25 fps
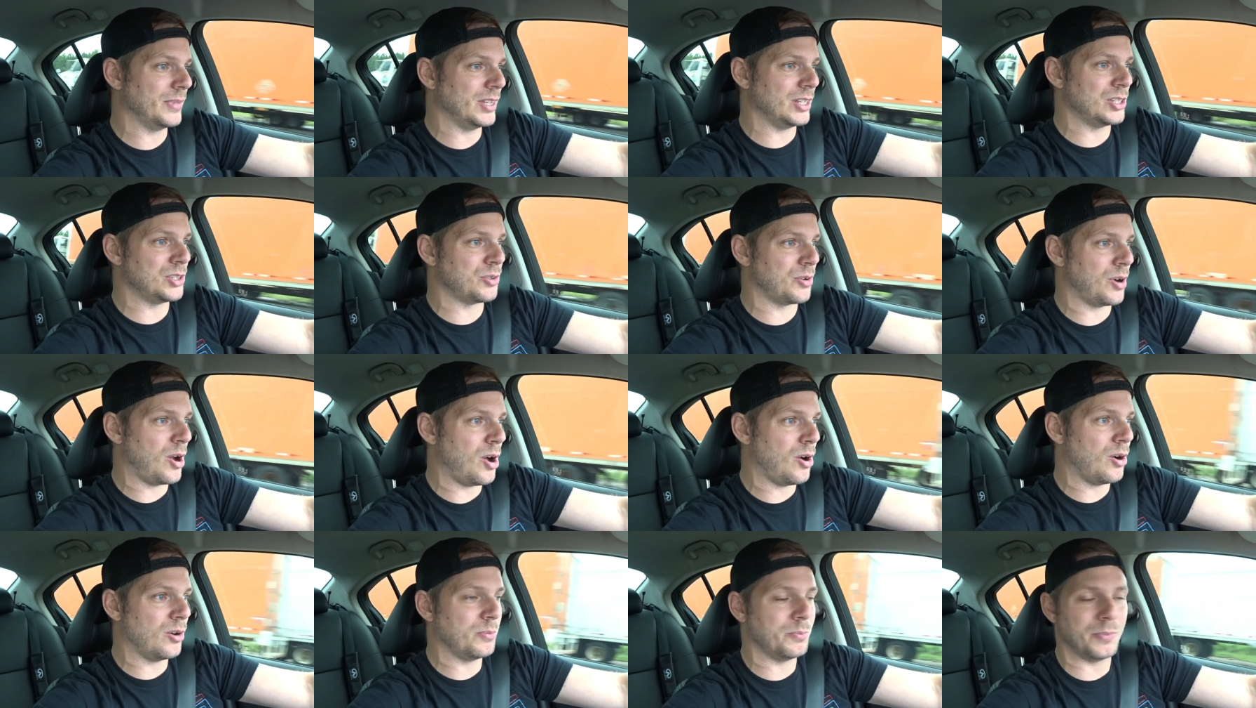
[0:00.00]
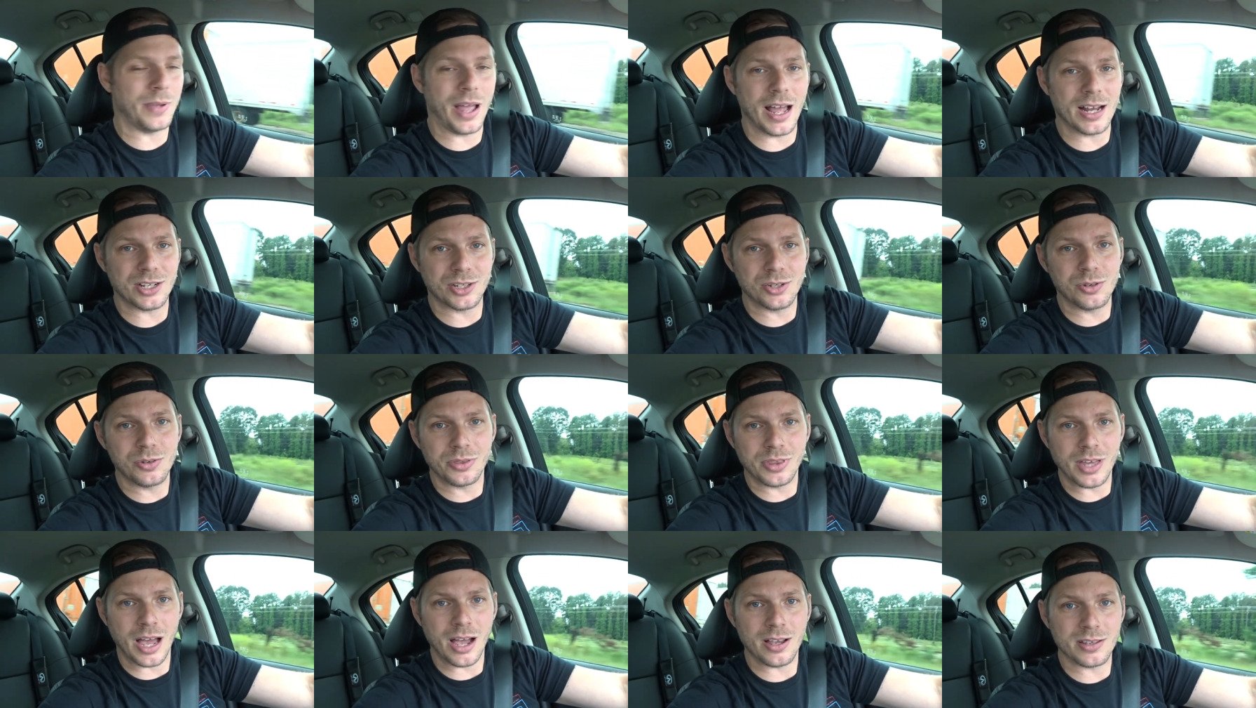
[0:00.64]
the drone at
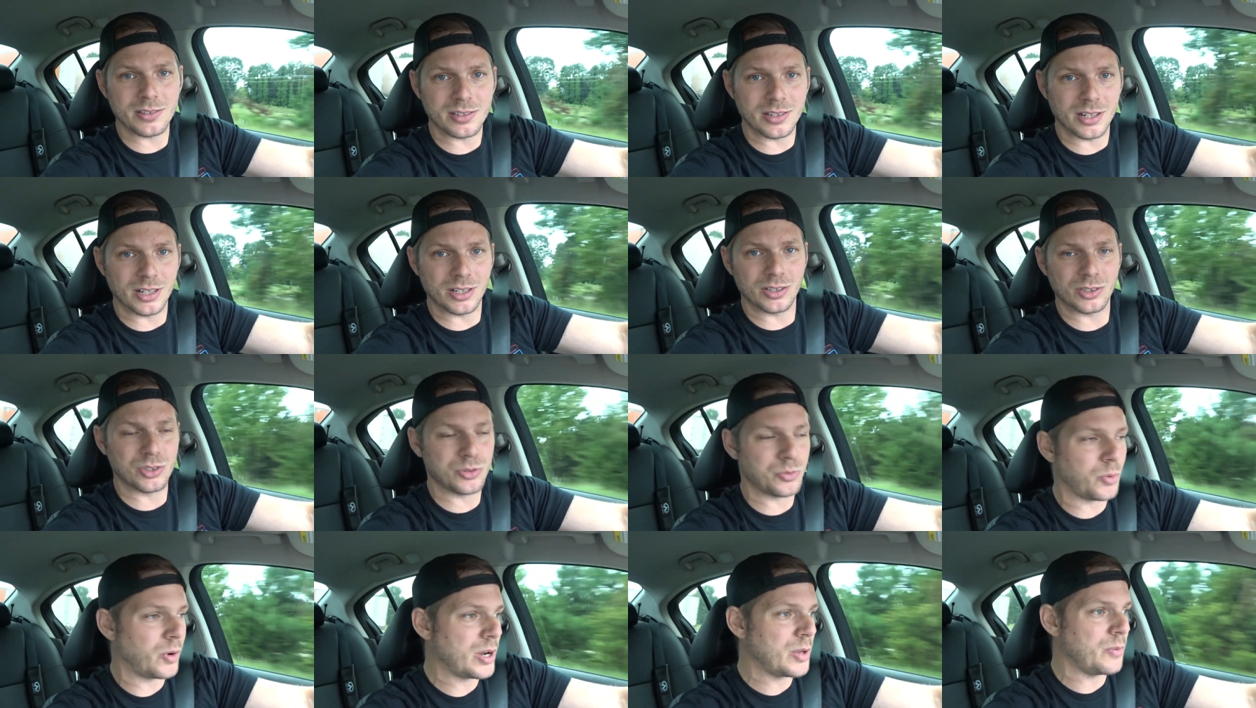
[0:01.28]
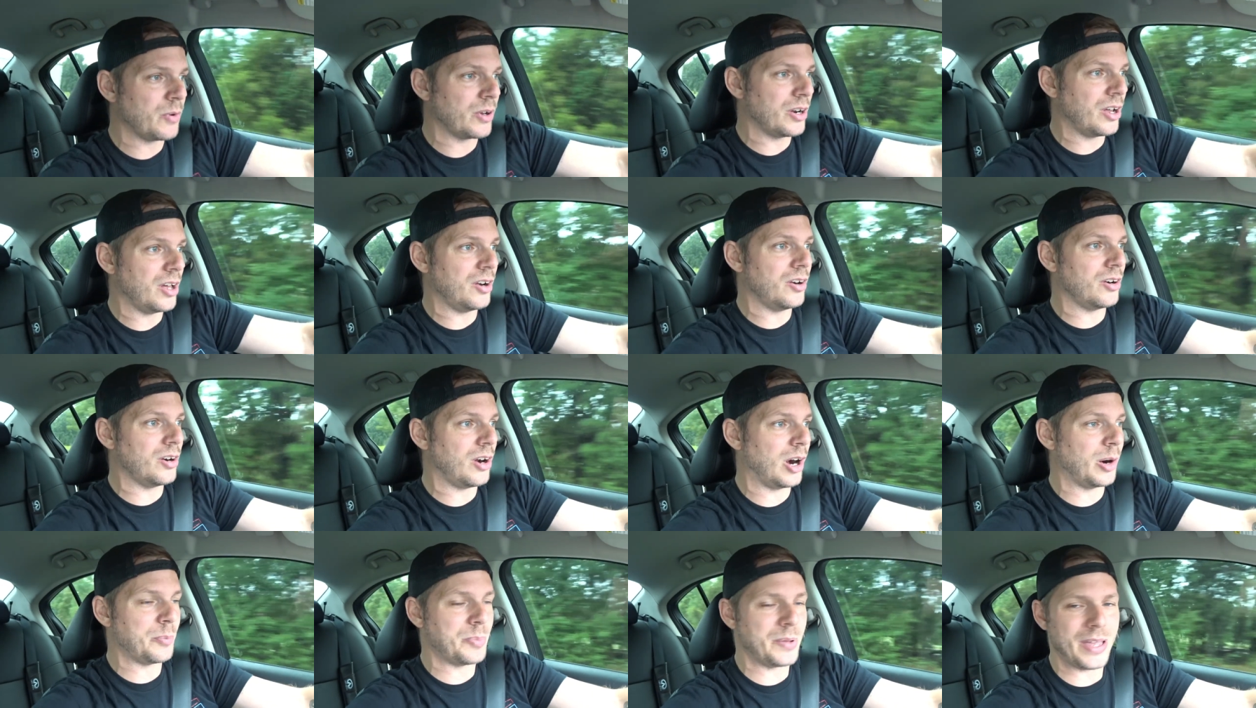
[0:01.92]
two thousand and twenty-one
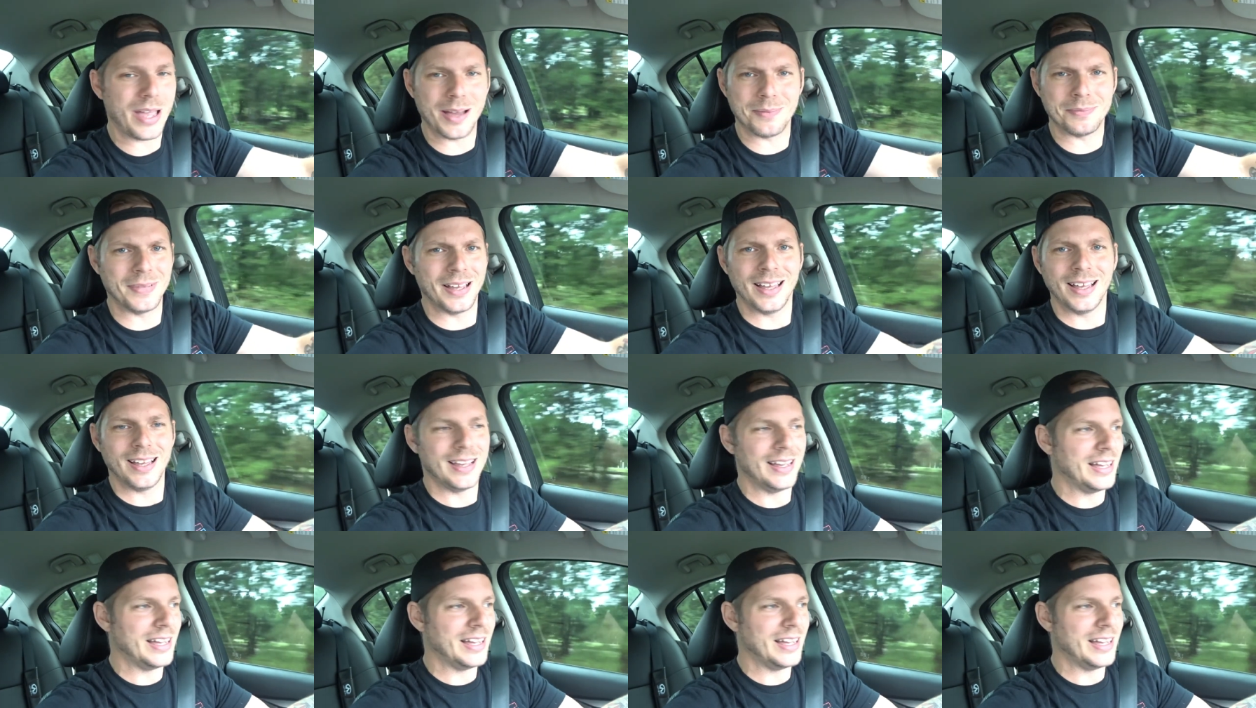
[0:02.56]
hundred R P M.